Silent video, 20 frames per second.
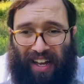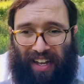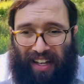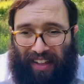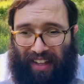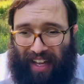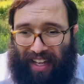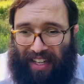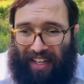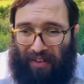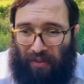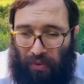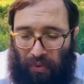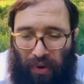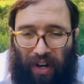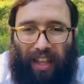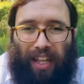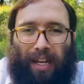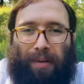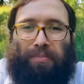Like
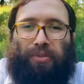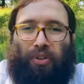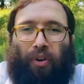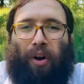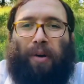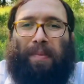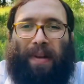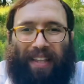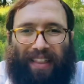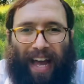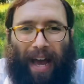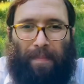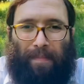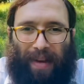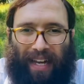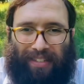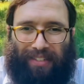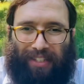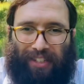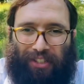really absorbing that
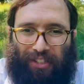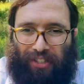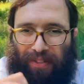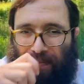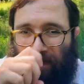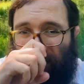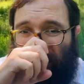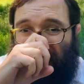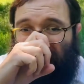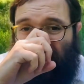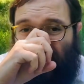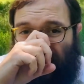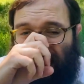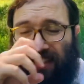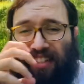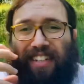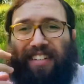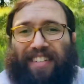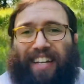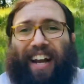message. That's
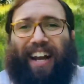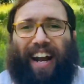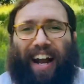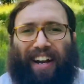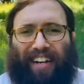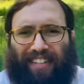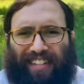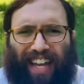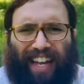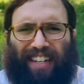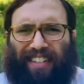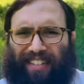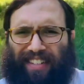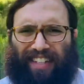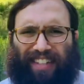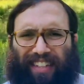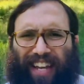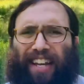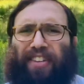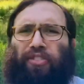to derher.
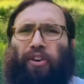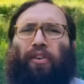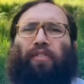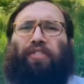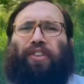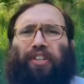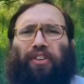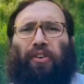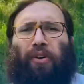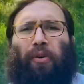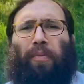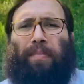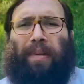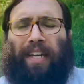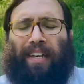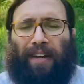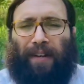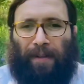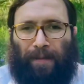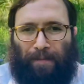It takes over your whole
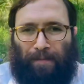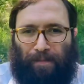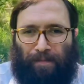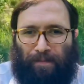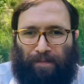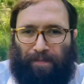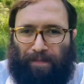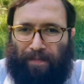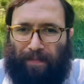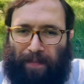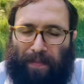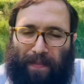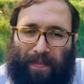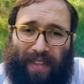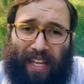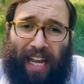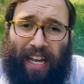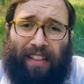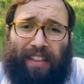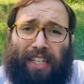being.
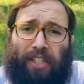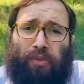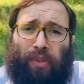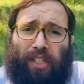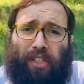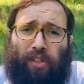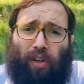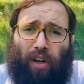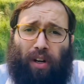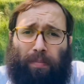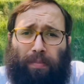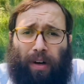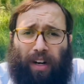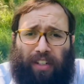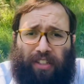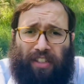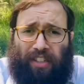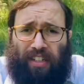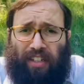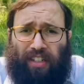This week's Torah
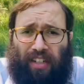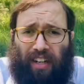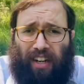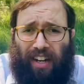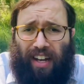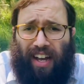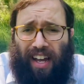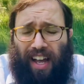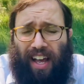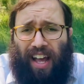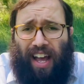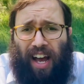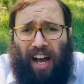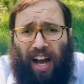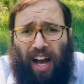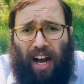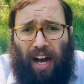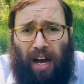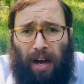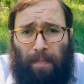Parsha,
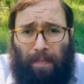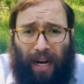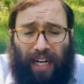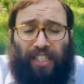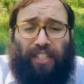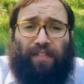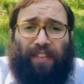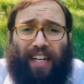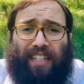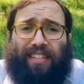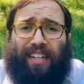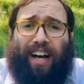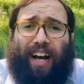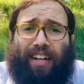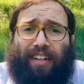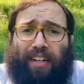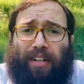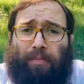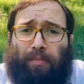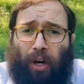Parsha
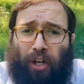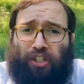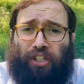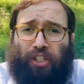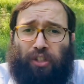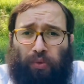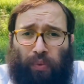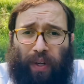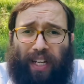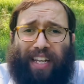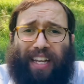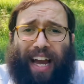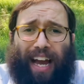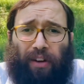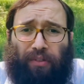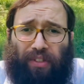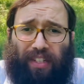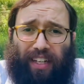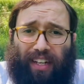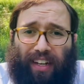V'eschanan, Moshe is
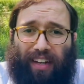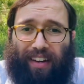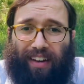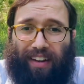recounting